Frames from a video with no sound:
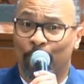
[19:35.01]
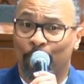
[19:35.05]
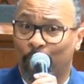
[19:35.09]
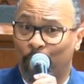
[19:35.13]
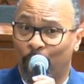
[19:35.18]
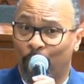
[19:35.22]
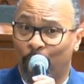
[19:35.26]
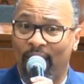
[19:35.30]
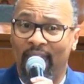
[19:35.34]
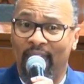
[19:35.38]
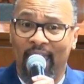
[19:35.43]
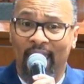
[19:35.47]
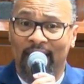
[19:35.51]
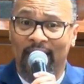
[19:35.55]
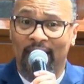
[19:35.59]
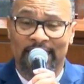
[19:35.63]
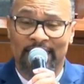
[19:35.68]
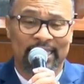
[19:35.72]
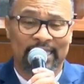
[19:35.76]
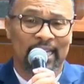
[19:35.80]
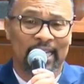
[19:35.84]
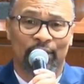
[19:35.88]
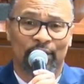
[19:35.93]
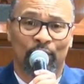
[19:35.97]
or you're
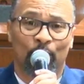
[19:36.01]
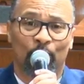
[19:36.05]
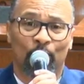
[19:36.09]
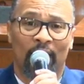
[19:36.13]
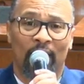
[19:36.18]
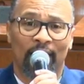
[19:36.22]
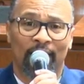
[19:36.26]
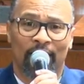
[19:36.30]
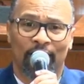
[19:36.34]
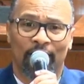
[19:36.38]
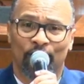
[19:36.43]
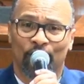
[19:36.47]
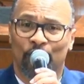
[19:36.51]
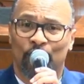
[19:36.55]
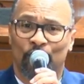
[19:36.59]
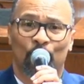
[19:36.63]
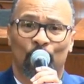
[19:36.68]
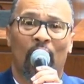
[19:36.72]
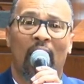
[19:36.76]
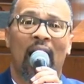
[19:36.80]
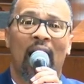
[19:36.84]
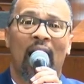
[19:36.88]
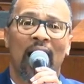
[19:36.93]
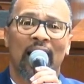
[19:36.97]
praying in such a way that
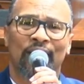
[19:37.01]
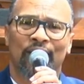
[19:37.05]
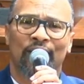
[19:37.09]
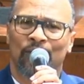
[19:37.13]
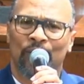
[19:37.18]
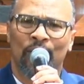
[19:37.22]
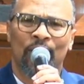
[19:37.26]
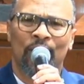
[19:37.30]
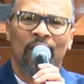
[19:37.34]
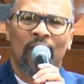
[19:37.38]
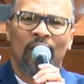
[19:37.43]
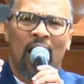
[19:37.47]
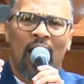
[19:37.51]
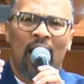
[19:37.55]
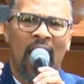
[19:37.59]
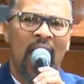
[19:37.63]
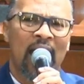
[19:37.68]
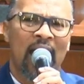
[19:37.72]
you're trying to